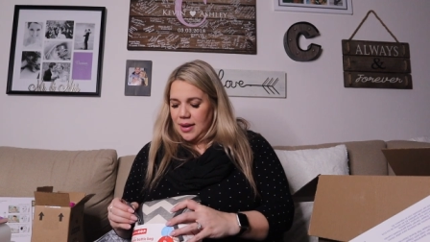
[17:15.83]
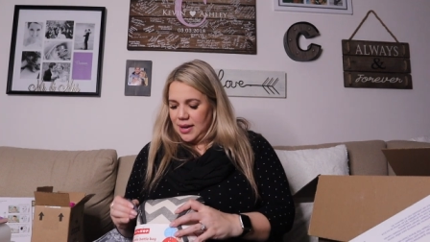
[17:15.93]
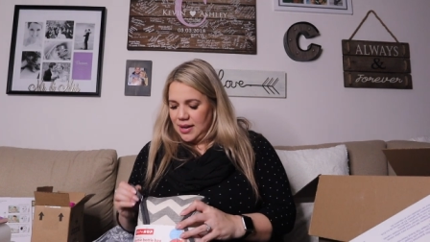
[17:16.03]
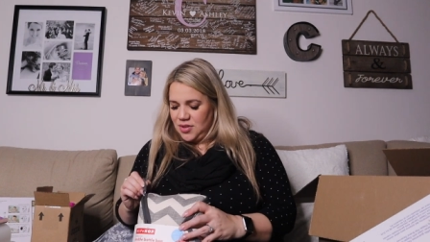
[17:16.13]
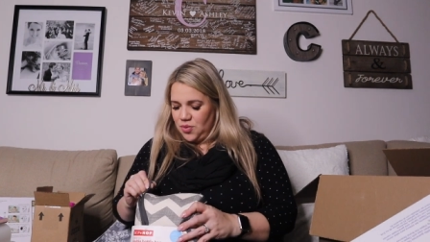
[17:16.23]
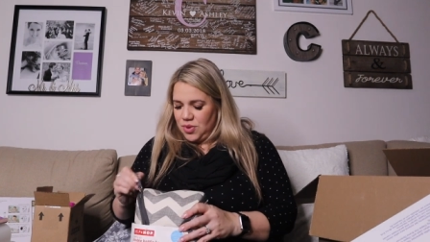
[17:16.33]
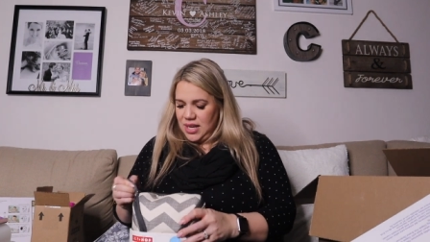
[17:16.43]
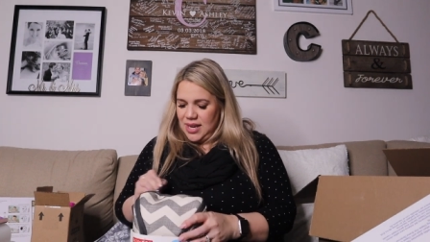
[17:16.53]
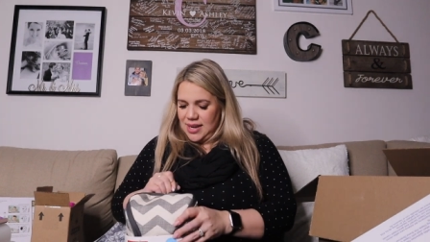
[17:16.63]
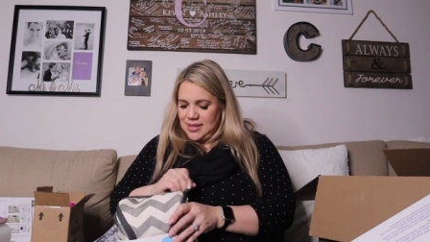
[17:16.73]
And it's
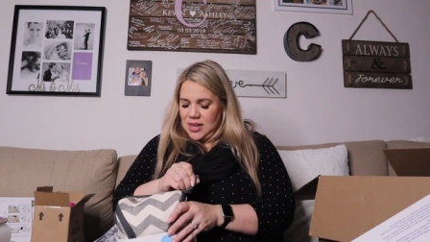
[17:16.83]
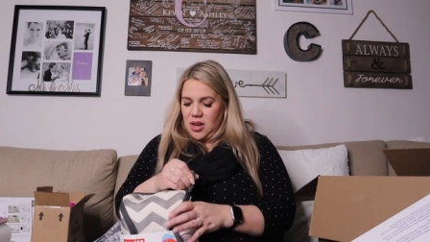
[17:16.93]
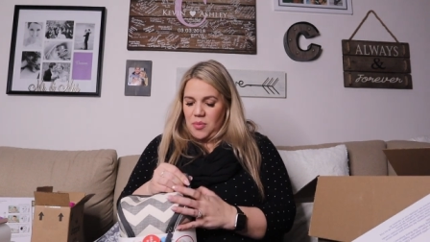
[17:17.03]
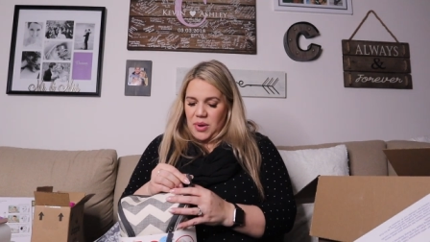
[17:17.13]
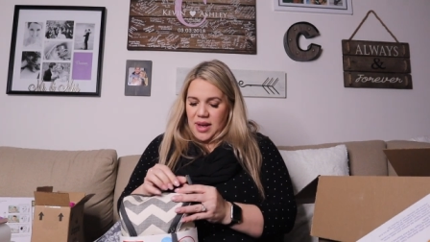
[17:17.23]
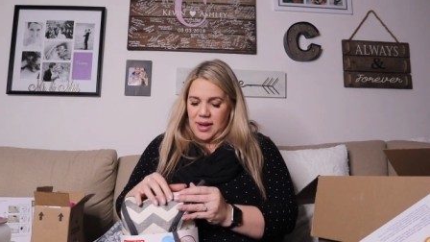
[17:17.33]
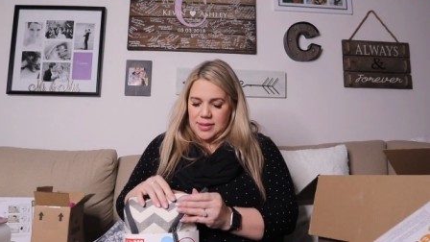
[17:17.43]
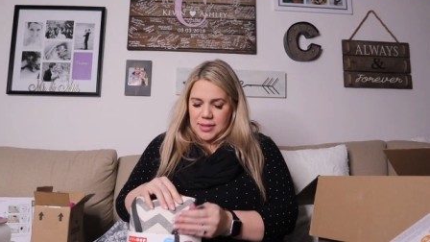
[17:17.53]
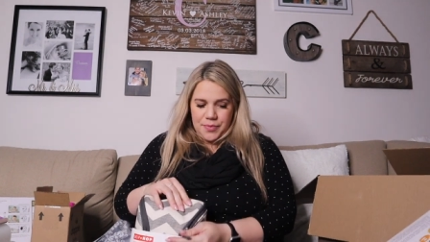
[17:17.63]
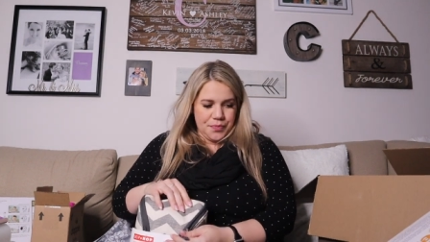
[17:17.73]
really nice and
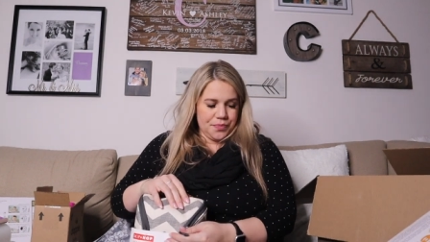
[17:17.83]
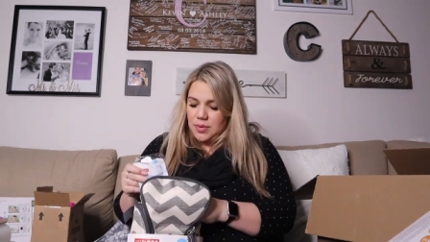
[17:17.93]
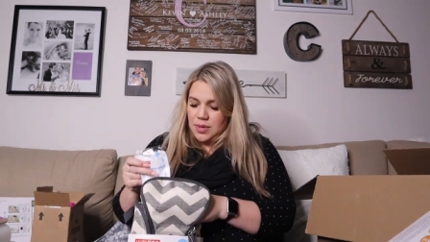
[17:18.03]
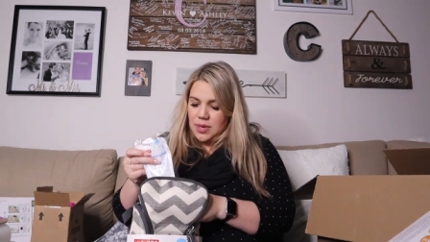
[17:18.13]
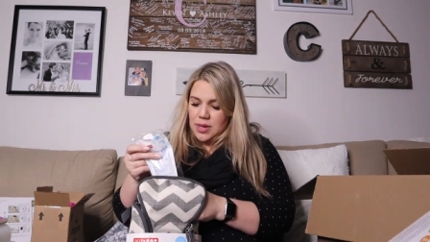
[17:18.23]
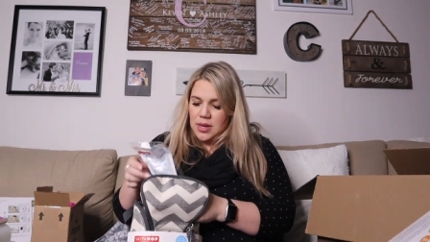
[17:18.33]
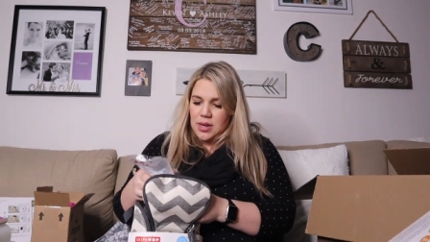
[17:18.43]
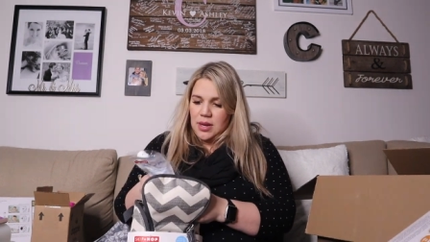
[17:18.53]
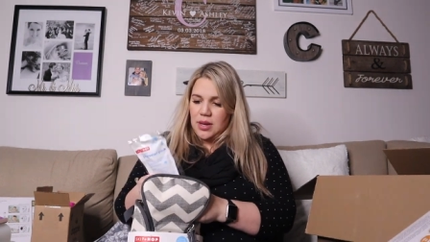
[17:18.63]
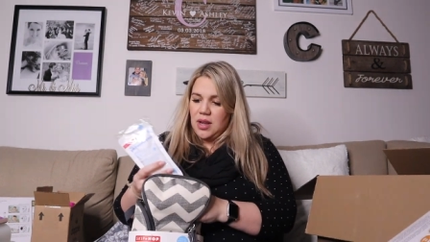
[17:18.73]
compact.
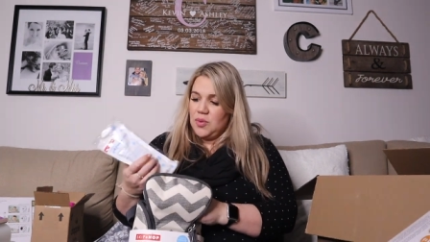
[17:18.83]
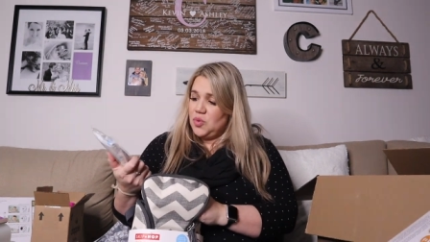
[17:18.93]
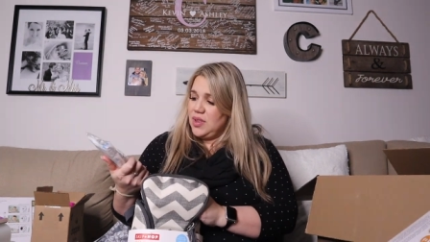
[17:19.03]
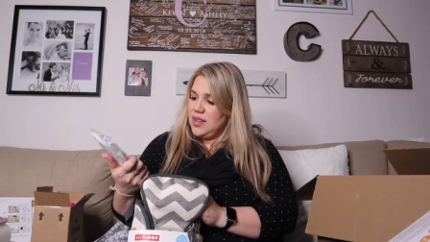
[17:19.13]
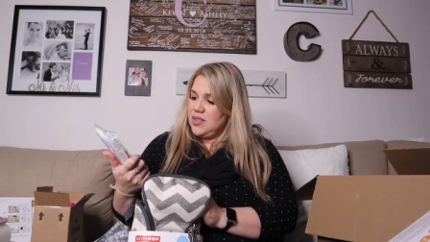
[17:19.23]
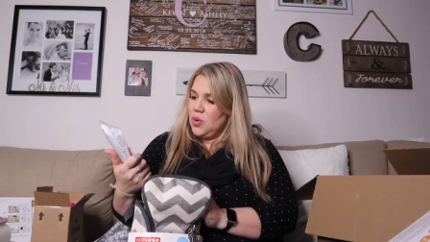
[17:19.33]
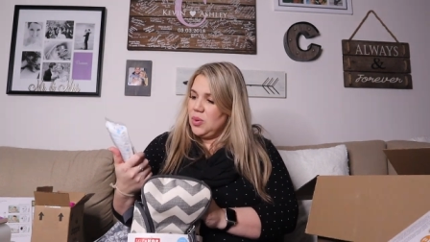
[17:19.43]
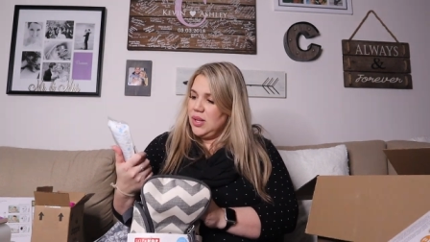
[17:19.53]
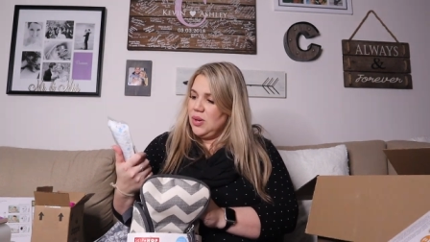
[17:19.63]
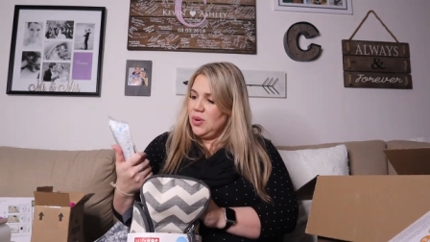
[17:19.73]
Comes with its
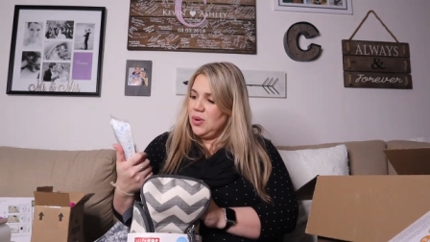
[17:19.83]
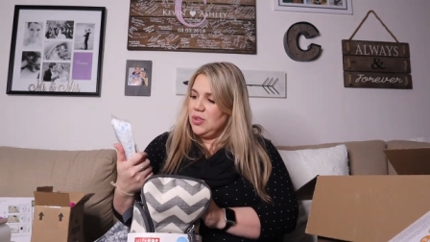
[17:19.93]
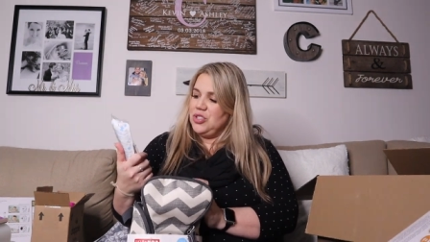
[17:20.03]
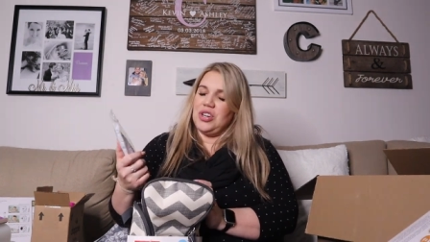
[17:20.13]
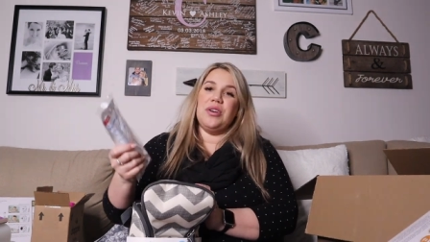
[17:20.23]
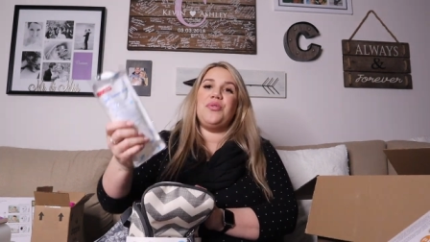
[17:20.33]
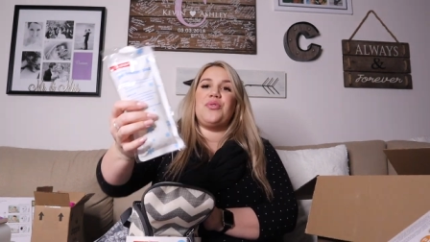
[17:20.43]
own little gel